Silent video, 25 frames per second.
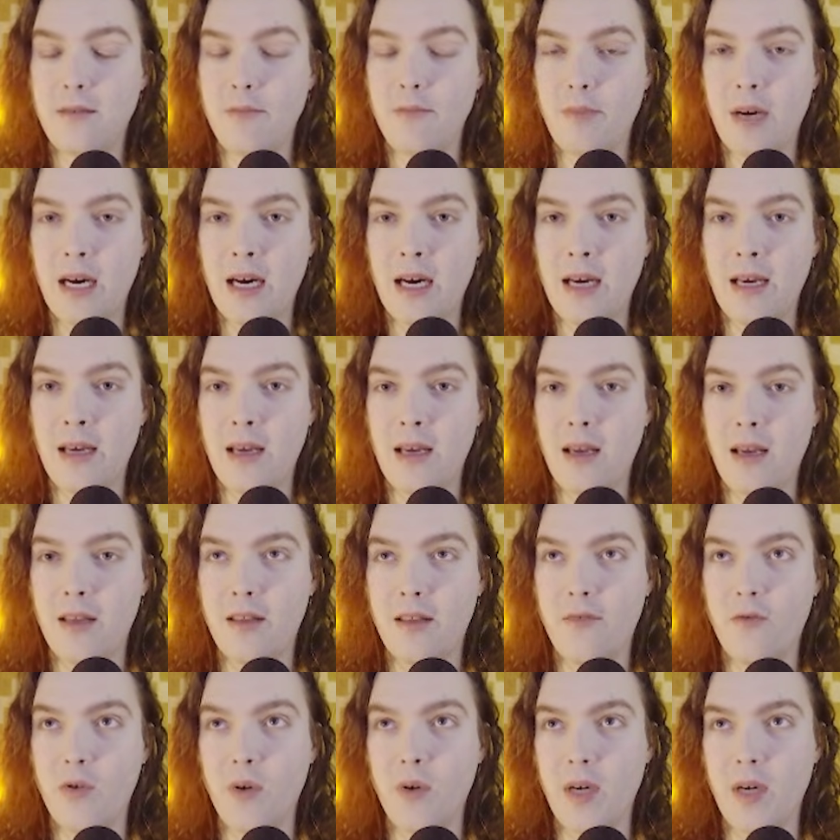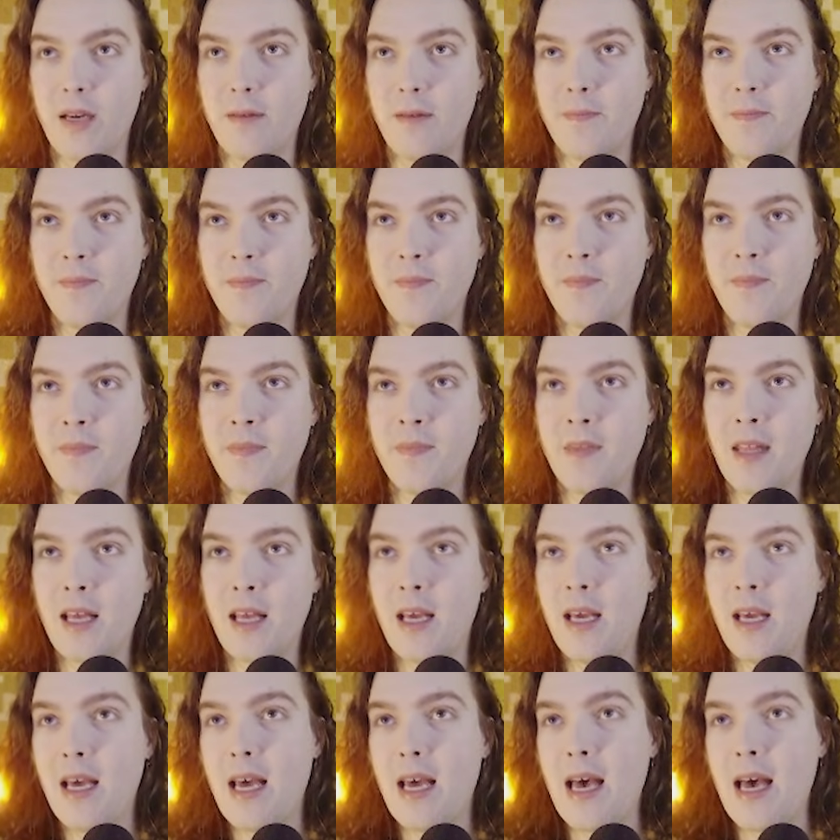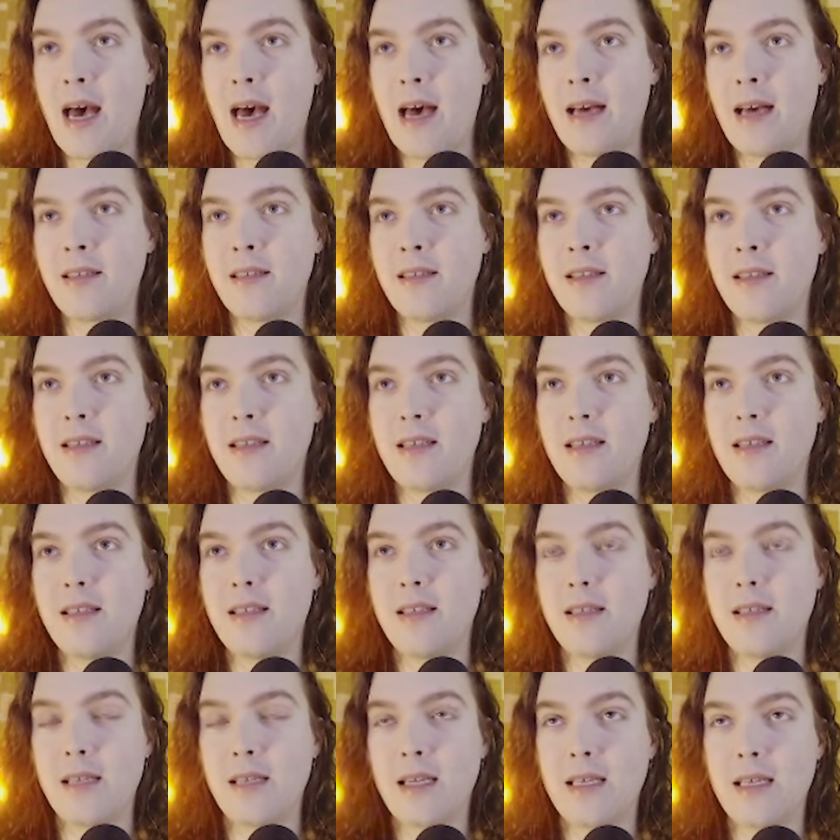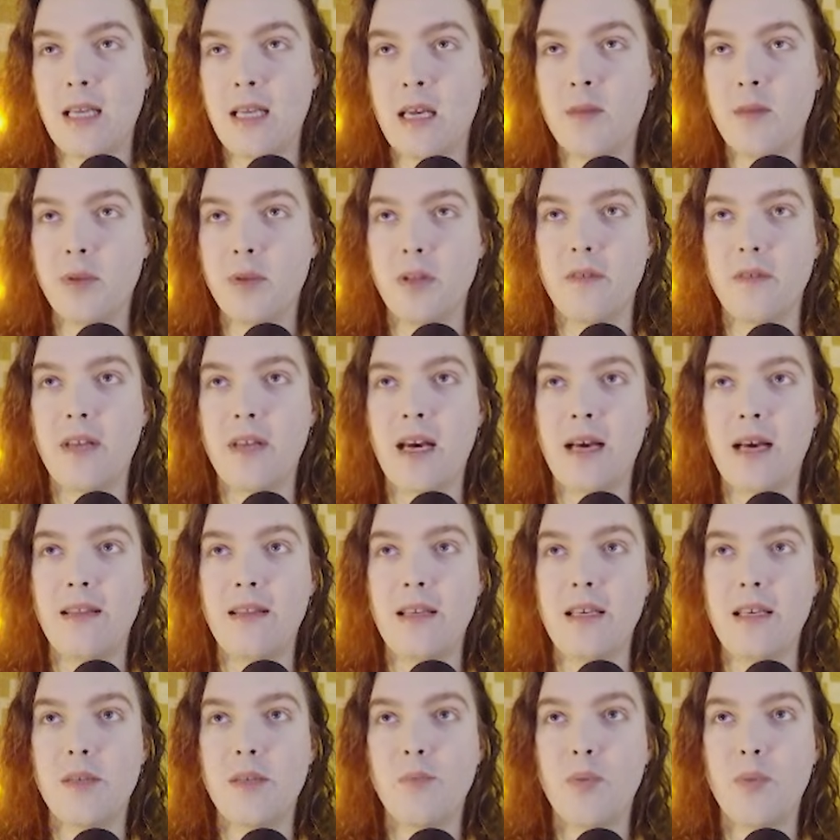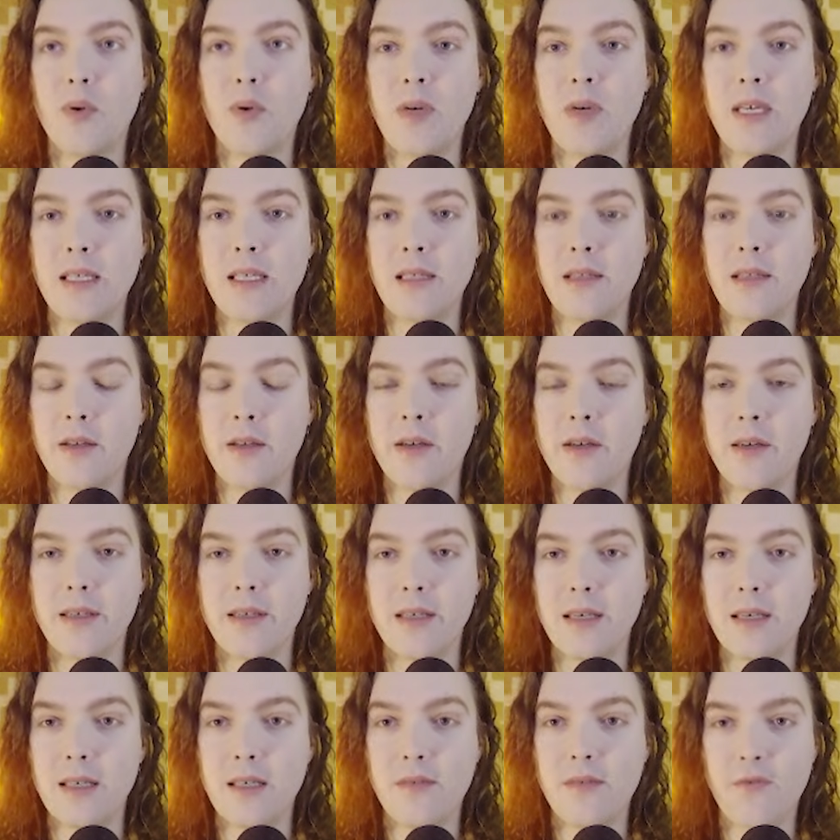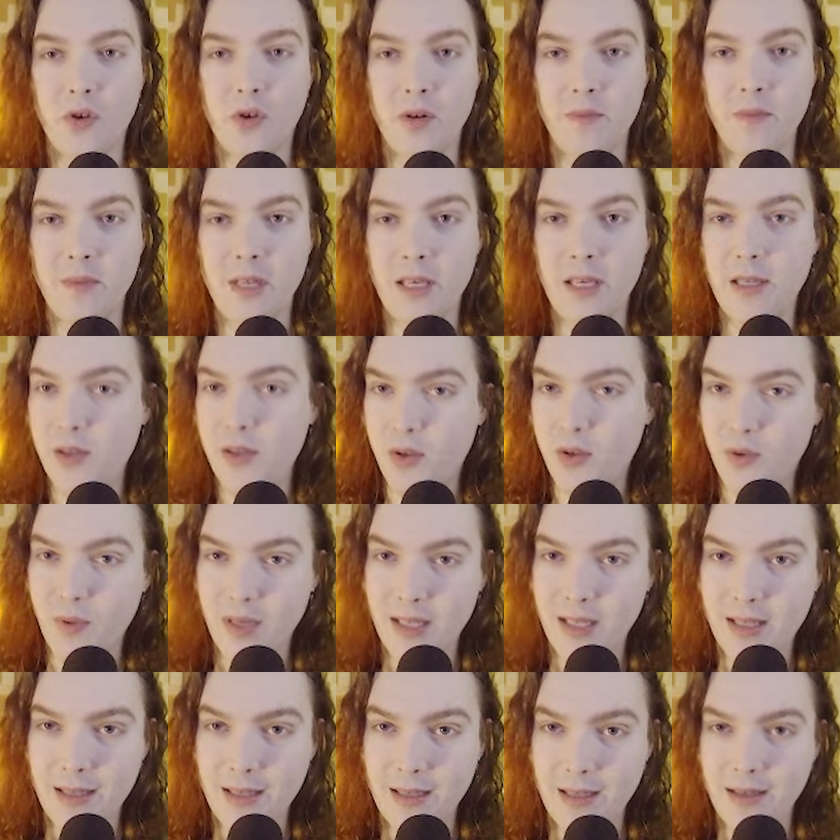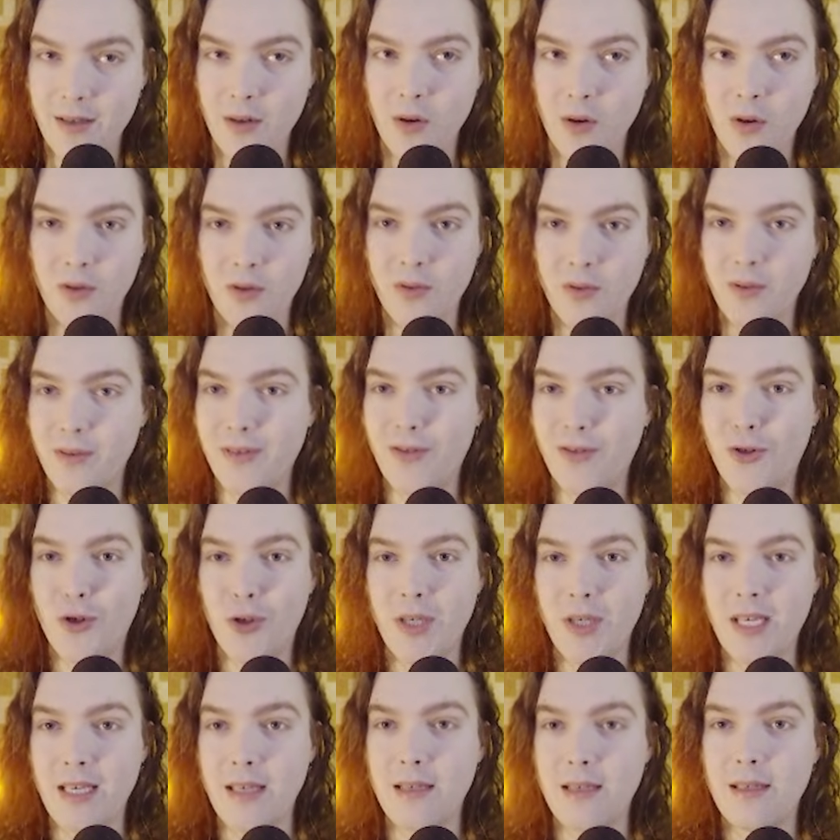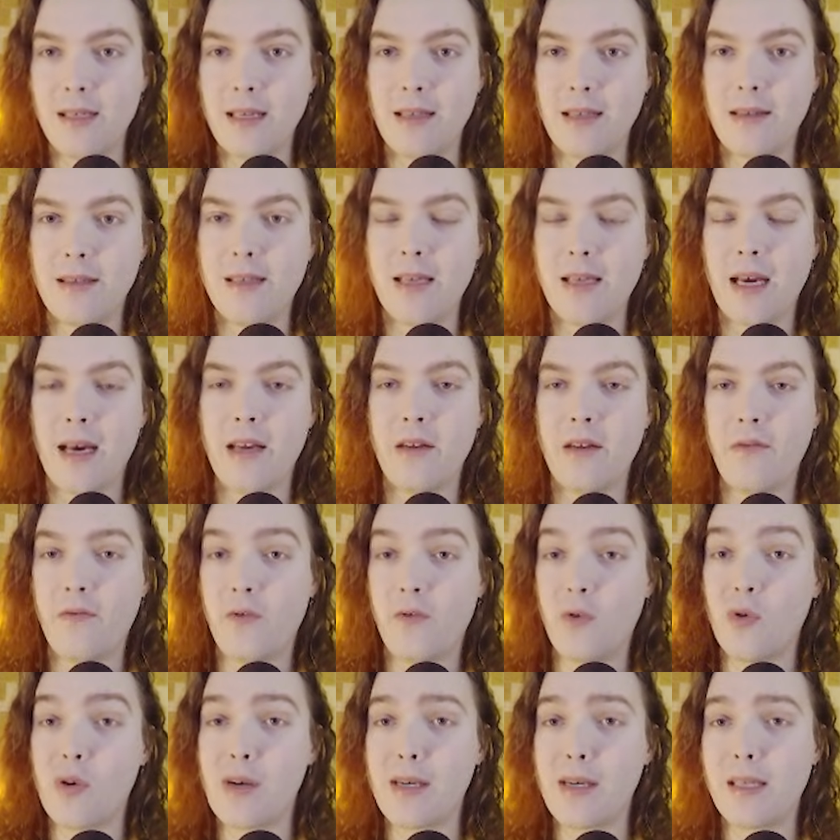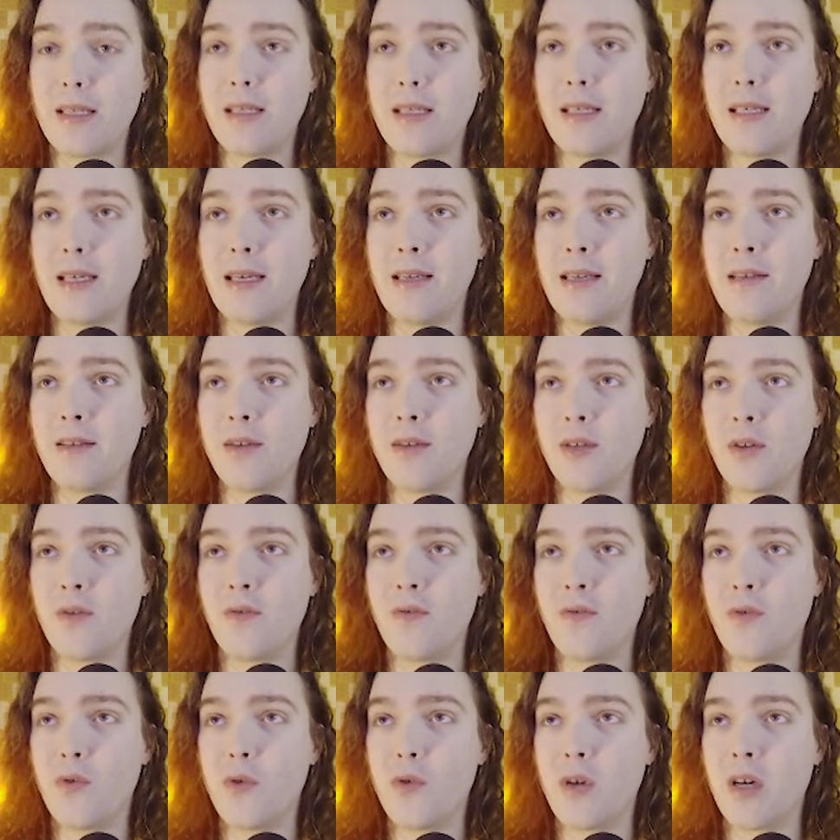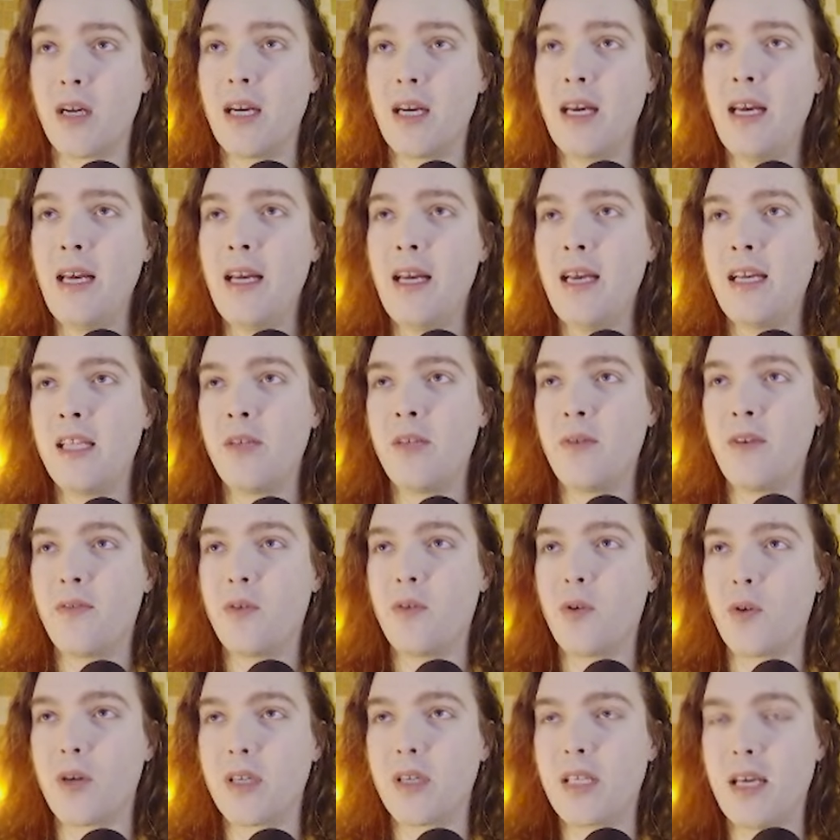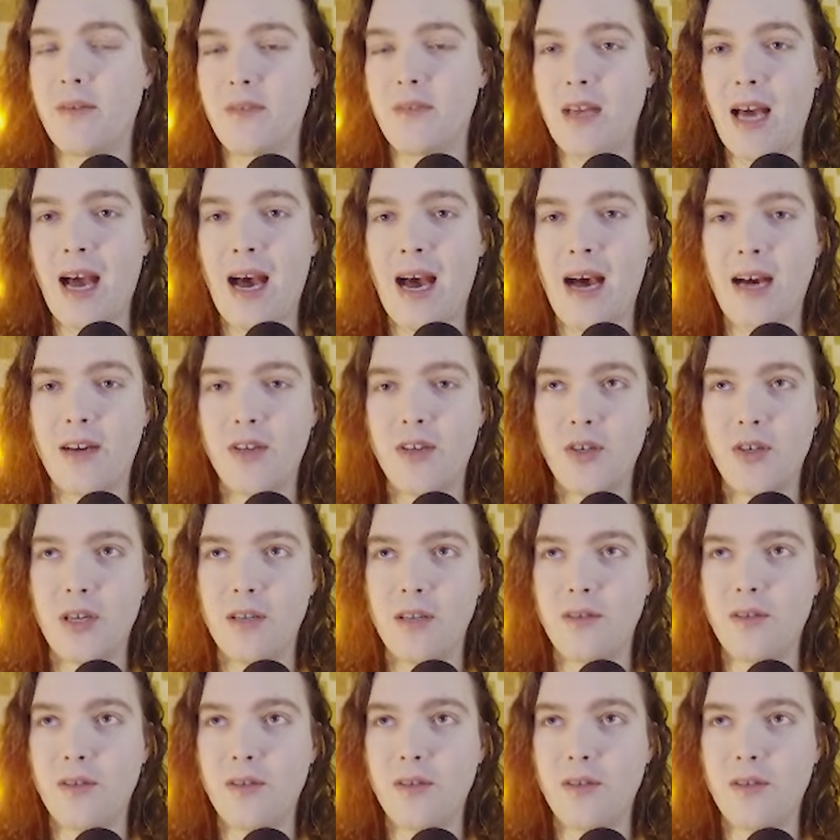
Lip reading: by the void. And this is an example of that. These poisoned logs form these twisted, gnarled trees inside of forests in Zone 4. And we, of course, have the ash and